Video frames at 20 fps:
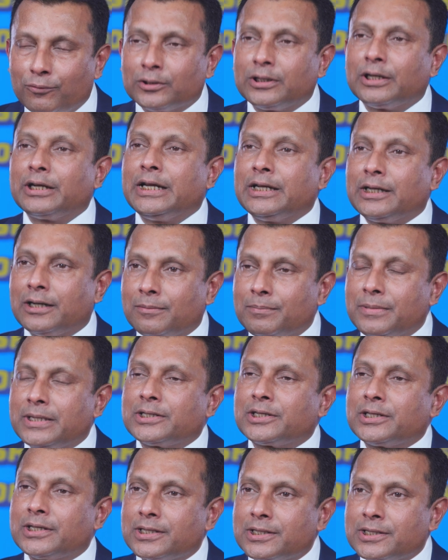the retail
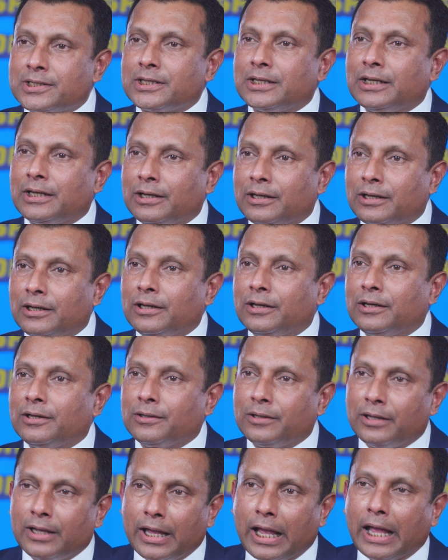business
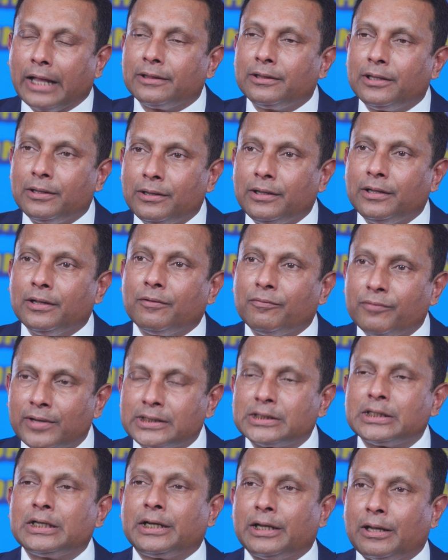and the
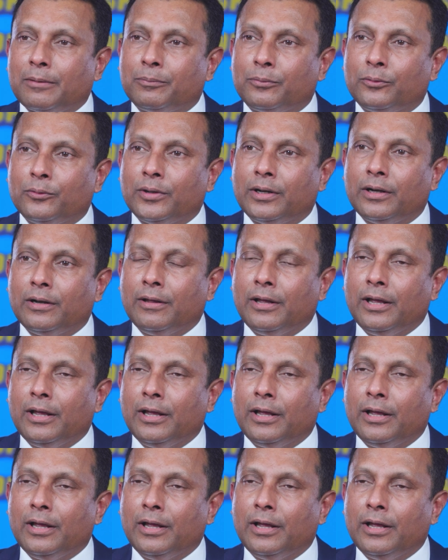facility approval,